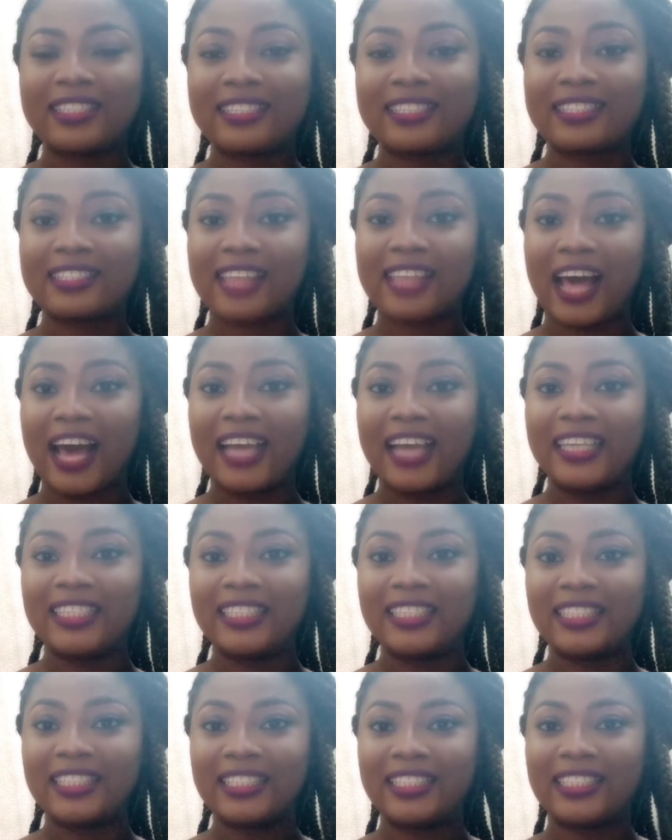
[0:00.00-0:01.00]
sign,
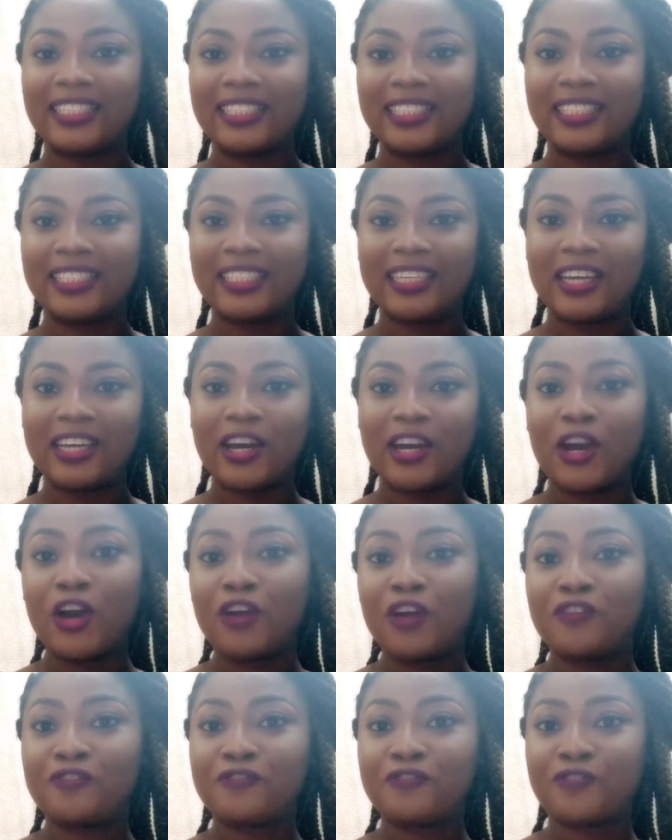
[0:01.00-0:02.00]

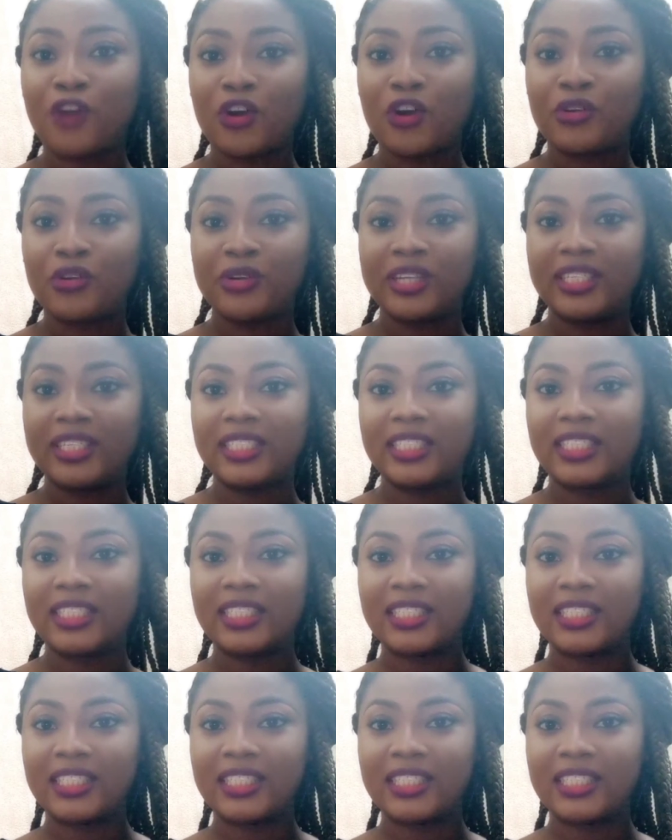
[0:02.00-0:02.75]
foreign,